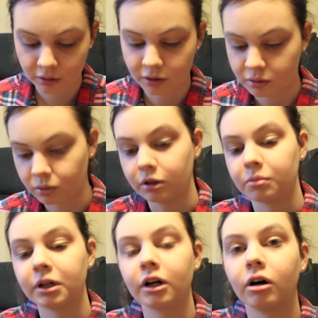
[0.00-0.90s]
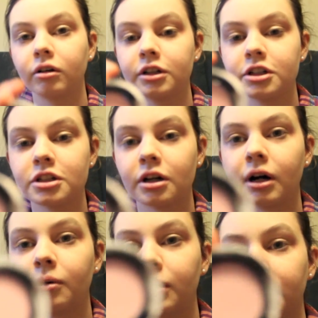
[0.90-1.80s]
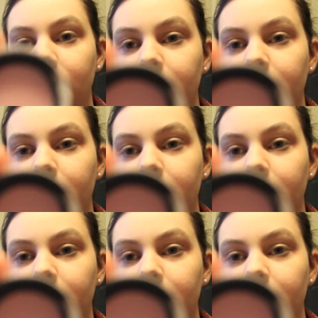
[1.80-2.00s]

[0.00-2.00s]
There's one near my college, so I went there,